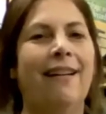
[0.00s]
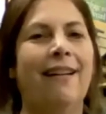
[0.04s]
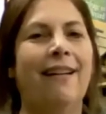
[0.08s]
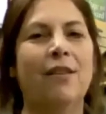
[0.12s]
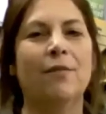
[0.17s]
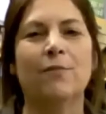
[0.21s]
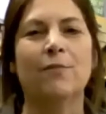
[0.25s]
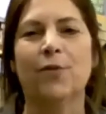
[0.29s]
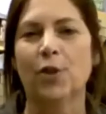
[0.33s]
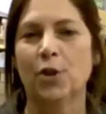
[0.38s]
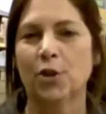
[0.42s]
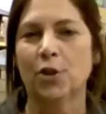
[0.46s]

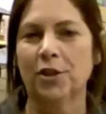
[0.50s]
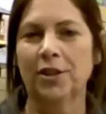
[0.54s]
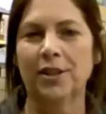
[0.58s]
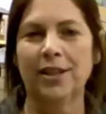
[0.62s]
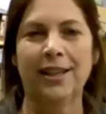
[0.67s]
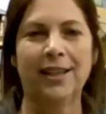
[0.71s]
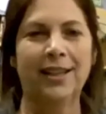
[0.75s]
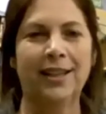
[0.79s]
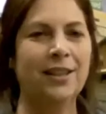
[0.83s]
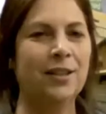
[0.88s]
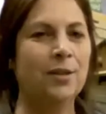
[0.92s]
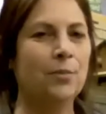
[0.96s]
Um, first
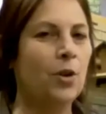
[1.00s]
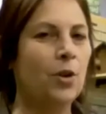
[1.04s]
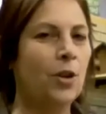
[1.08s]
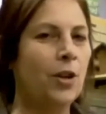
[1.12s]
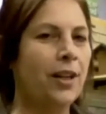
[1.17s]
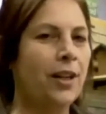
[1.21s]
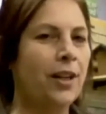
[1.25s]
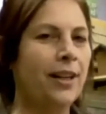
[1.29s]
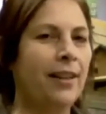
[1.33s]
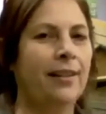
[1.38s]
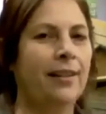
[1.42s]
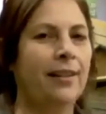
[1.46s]
thing in the
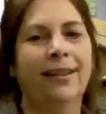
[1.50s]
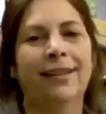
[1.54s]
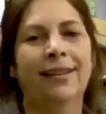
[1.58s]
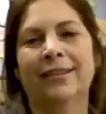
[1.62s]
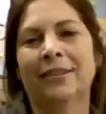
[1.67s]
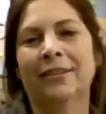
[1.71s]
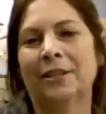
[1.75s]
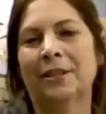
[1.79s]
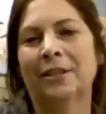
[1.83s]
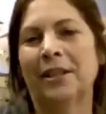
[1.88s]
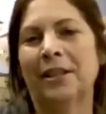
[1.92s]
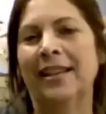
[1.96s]
morning,
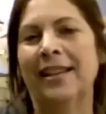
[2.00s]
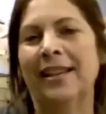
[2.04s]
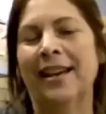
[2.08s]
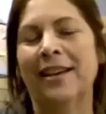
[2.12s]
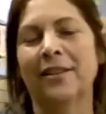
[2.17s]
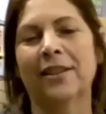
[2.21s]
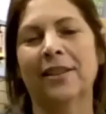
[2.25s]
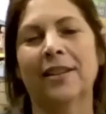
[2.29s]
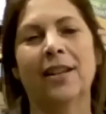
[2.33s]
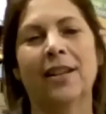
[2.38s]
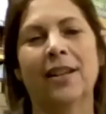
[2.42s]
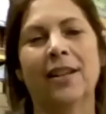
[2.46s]
looking
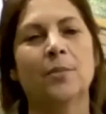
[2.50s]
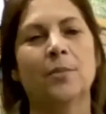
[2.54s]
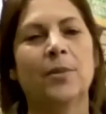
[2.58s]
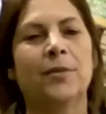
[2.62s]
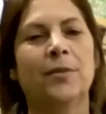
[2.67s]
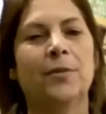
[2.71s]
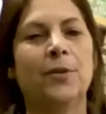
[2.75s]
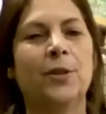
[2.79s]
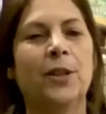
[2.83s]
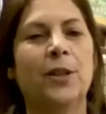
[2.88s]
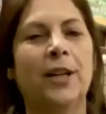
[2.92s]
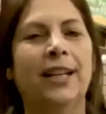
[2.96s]
out there
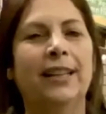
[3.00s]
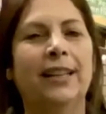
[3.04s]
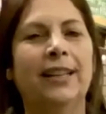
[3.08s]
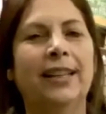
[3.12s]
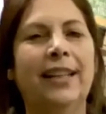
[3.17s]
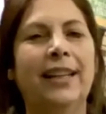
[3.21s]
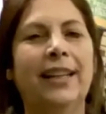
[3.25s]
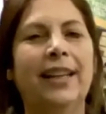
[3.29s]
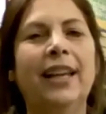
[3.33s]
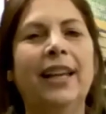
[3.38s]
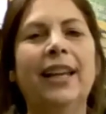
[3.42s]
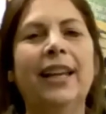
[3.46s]
before I
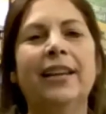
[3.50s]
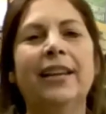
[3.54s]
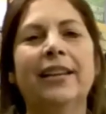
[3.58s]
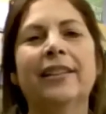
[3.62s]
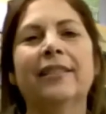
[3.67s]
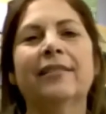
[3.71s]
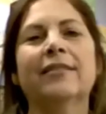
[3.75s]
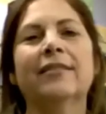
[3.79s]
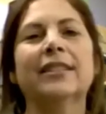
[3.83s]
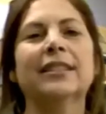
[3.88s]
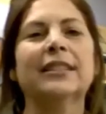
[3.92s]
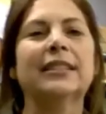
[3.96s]

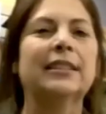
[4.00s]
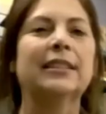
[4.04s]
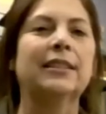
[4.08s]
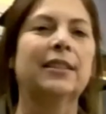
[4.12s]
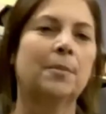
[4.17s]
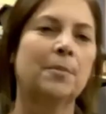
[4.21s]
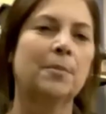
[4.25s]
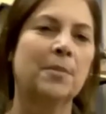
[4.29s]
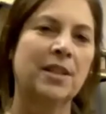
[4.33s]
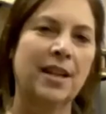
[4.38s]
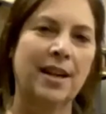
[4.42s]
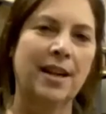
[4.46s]
leave.
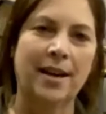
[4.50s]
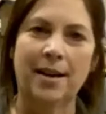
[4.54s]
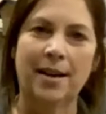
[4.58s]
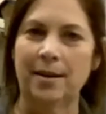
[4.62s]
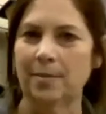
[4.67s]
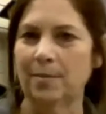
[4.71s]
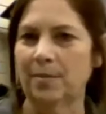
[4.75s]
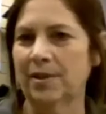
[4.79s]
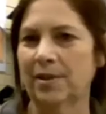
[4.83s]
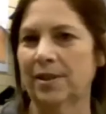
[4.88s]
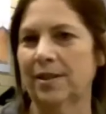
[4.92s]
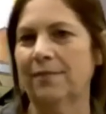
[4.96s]

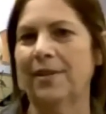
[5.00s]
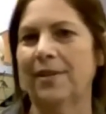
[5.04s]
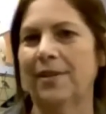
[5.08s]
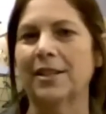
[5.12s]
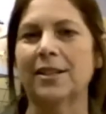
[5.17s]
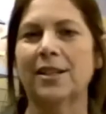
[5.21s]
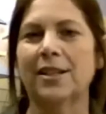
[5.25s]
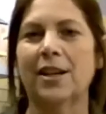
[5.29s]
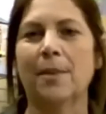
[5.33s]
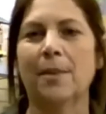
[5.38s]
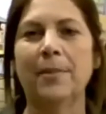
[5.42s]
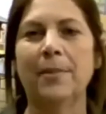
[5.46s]
Sometimes, if I
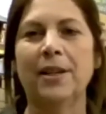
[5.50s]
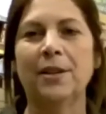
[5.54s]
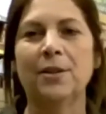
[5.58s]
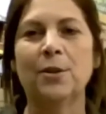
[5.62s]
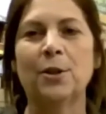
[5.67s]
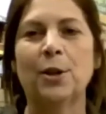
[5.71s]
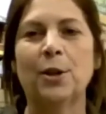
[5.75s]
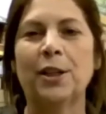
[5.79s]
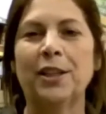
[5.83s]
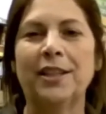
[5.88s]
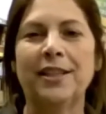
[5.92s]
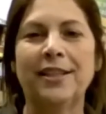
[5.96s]
stop in
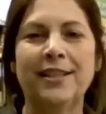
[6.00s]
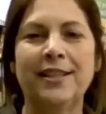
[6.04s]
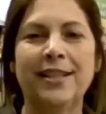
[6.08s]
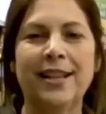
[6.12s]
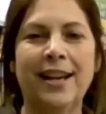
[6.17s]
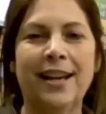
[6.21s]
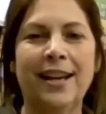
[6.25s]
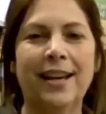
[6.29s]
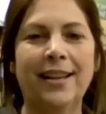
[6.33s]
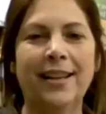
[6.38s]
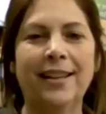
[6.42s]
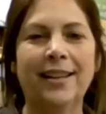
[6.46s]
during the
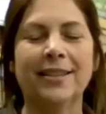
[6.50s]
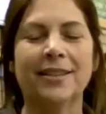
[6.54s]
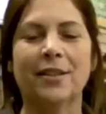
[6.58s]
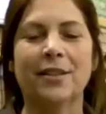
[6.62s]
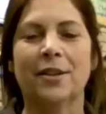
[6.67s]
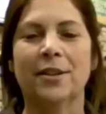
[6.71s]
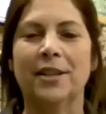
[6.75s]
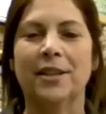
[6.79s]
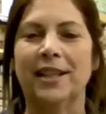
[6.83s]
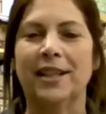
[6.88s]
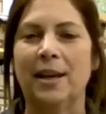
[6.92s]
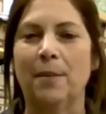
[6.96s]
day, it's
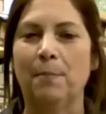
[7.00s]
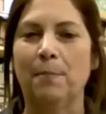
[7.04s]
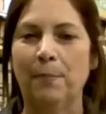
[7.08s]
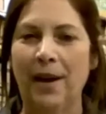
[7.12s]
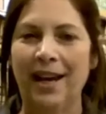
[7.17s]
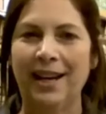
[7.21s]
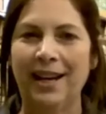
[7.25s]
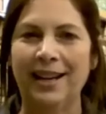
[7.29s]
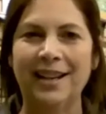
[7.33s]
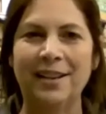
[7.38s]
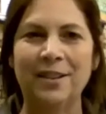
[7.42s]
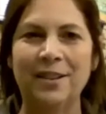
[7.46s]
hard to get
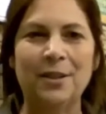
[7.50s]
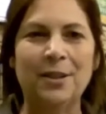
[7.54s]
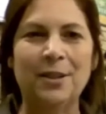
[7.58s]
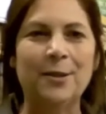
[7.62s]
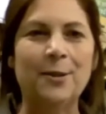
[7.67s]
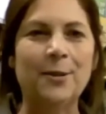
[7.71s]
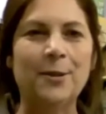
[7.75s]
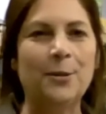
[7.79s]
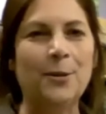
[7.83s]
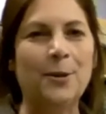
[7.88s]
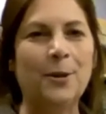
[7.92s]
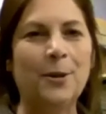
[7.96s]
back out the
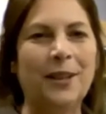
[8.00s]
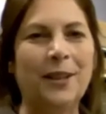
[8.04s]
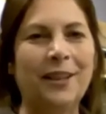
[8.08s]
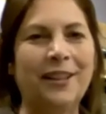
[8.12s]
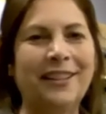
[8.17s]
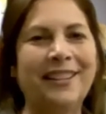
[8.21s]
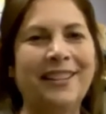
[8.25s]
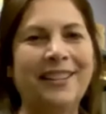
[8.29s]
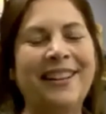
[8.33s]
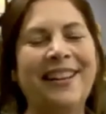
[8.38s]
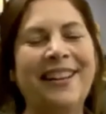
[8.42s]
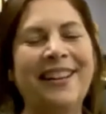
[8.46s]
door,